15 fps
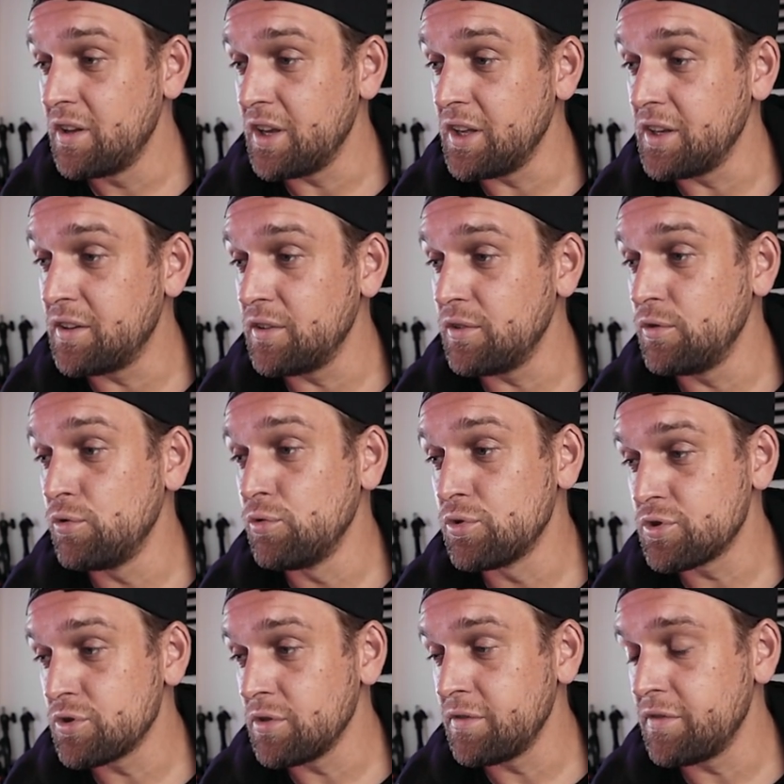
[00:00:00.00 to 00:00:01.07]
hit
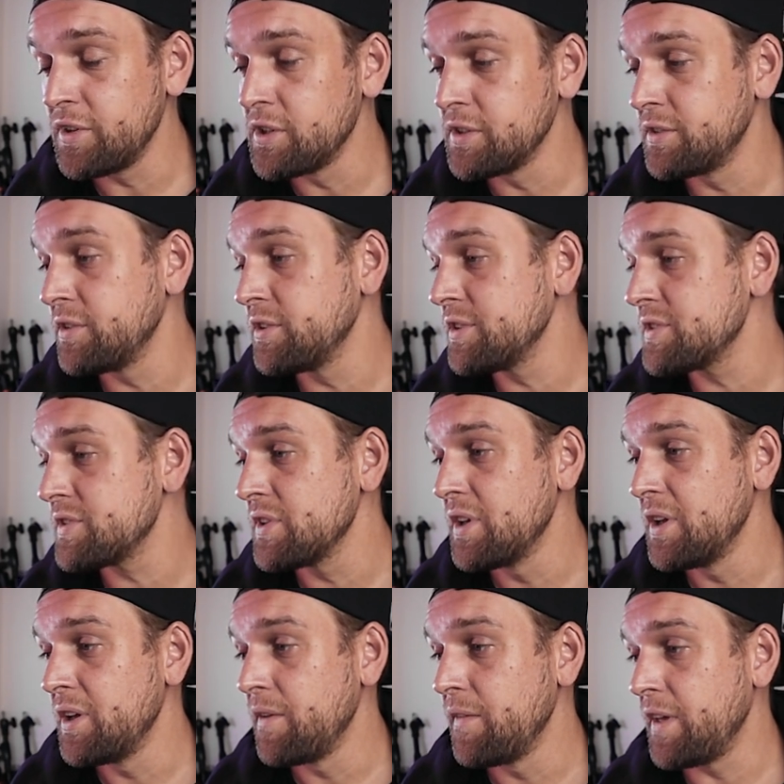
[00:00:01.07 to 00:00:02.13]
neural filters,
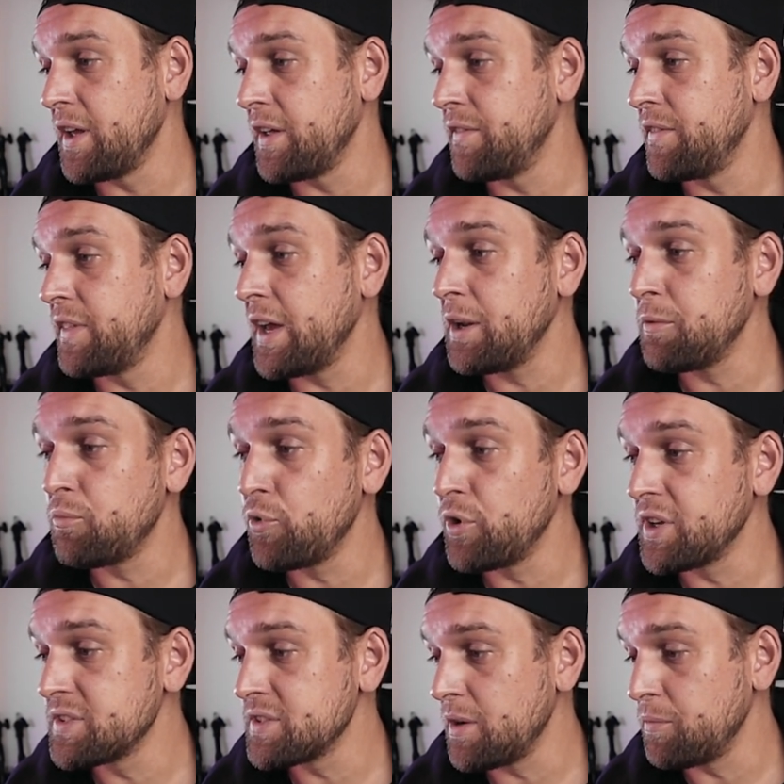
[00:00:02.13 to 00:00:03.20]
and that
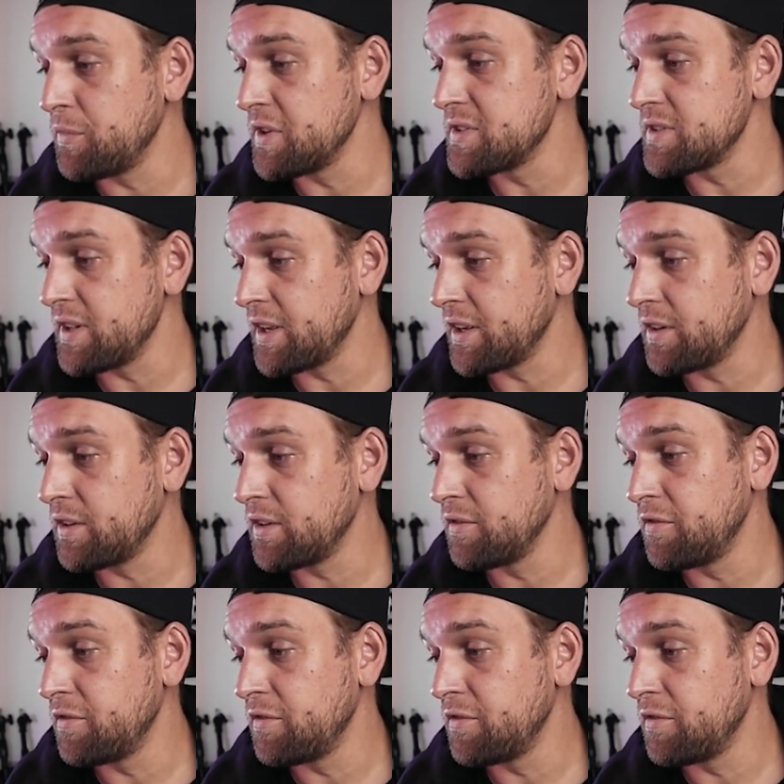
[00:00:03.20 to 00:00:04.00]
brings up this like